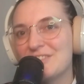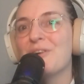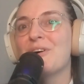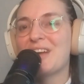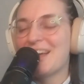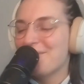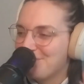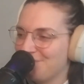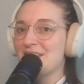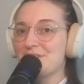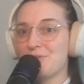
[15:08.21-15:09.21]
So, okay.
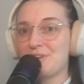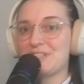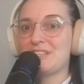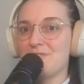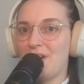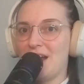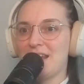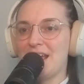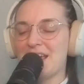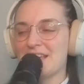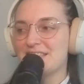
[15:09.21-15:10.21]
His voice is very
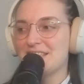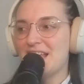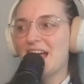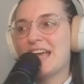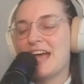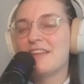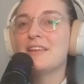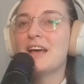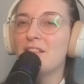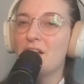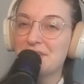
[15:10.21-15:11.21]
nice.
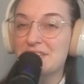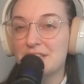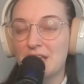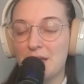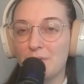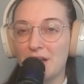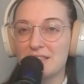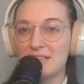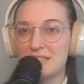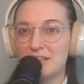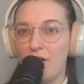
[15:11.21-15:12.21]
Again, along the same
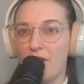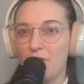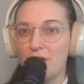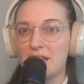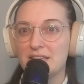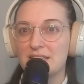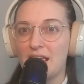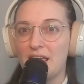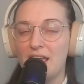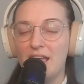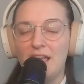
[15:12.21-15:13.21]
lines as Darren Chris.
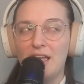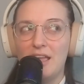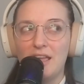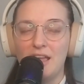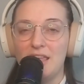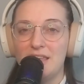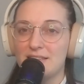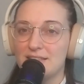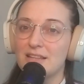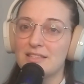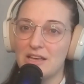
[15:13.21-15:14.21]
Like, he
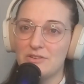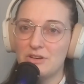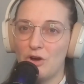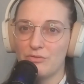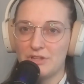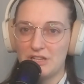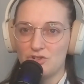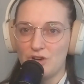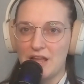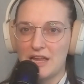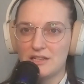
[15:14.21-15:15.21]
does not sound overly
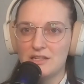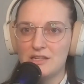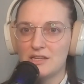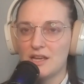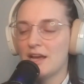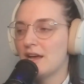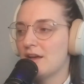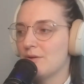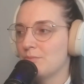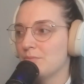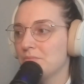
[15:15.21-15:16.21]
trained.
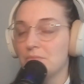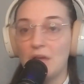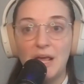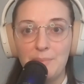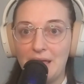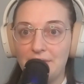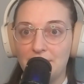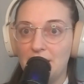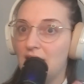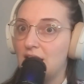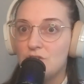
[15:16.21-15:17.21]
Not a bad
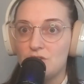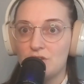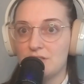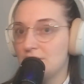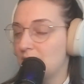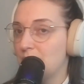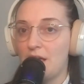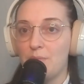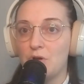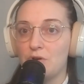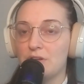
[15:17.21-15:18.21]
thing. It's just something
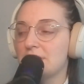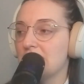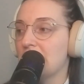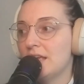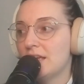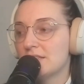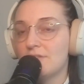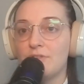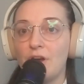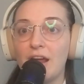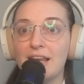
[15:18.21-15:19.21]
I'm noticing. He has a
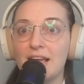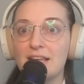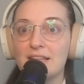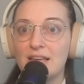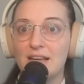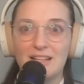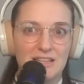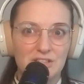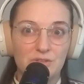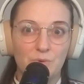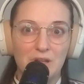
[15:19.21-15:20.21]
very nice, kind of
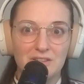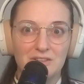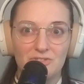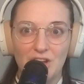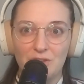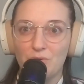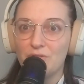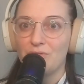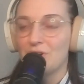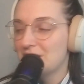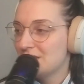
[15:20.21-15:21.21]
like sweet, genuine
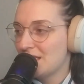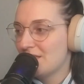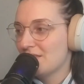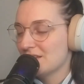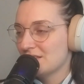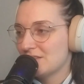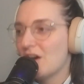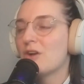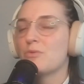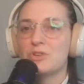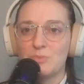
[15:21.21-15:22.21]
voice in this
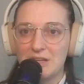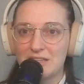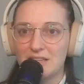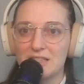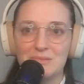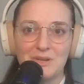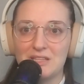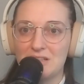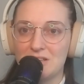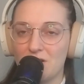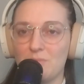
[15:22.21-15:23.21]
song, which makes sense because
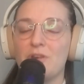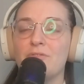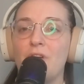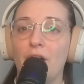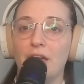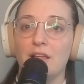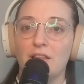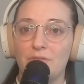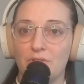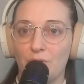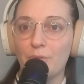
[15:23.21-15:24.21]
he's talking about falling in
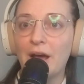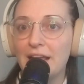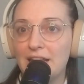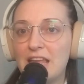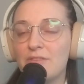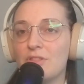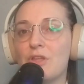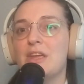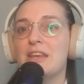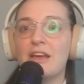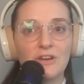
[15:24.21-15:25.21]
love with Hermione, even though
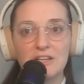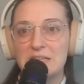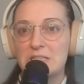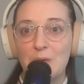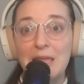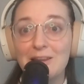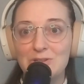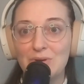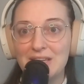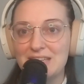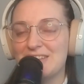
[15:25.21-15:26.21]
he never anticipated
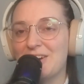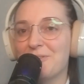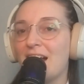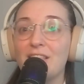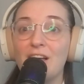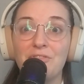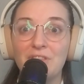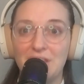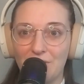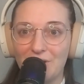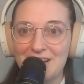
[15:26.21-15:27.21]
doing so. I love the
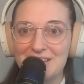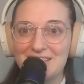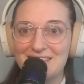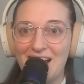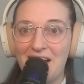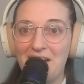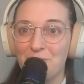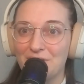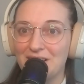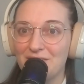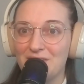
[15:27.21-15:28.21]
lyrics. I
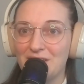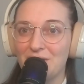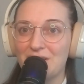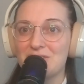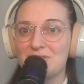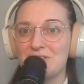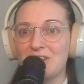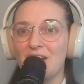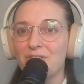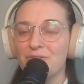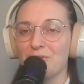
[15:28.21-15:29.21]
really love the lyrics. There's a
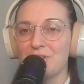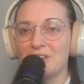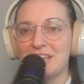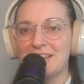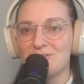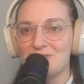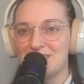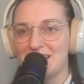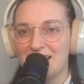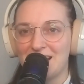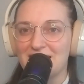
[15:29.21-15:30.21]
lot of really
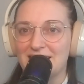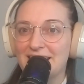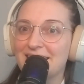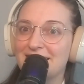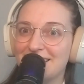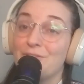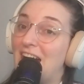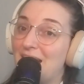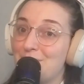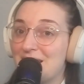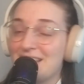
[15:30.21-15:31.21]
interesting kind of like
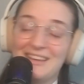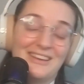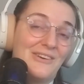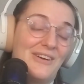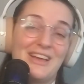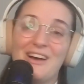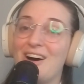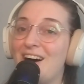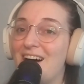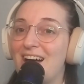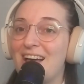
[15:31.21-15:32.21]
rhyming going
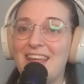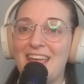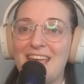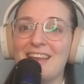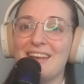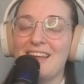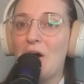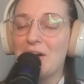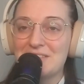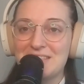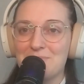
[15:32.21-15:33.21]
on and
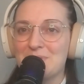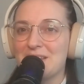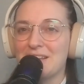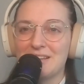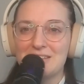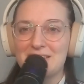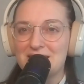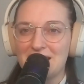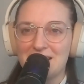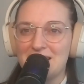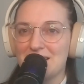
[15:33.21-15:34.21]
concepts and just
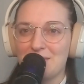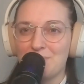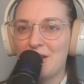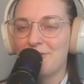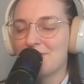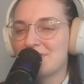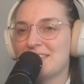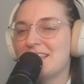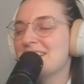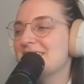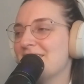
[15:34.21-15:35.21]
like these like metaphors and
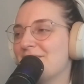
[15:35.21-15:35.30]
things.